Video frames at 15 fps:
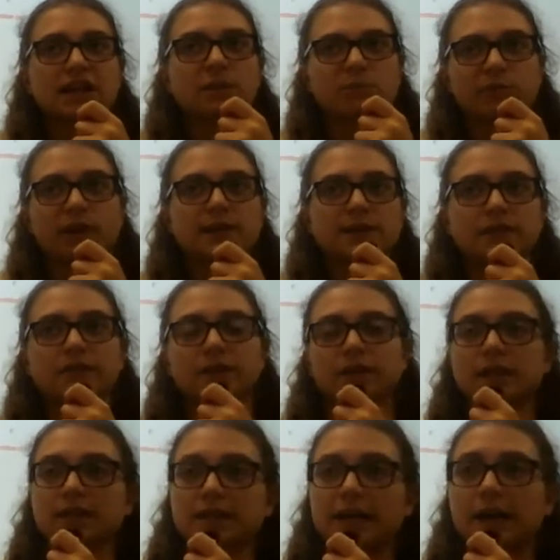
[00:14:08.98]
of breaks
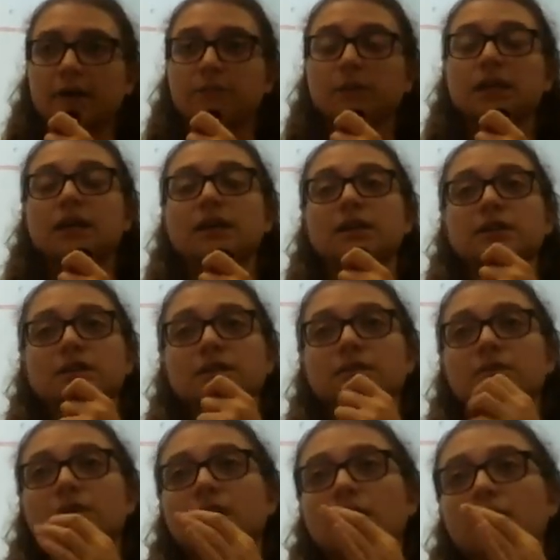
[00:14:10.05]
everything down because,
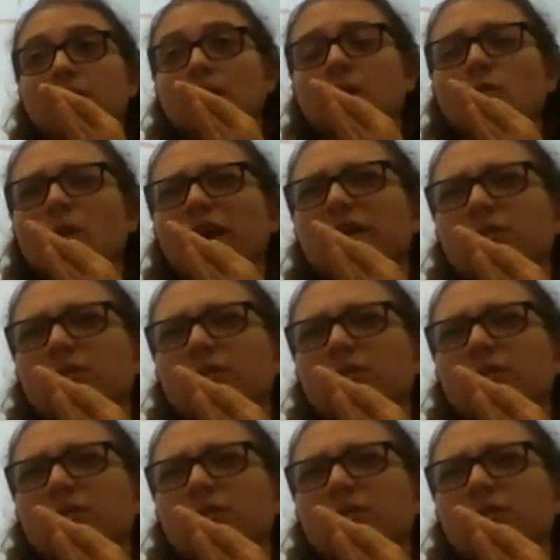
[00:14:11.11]
and why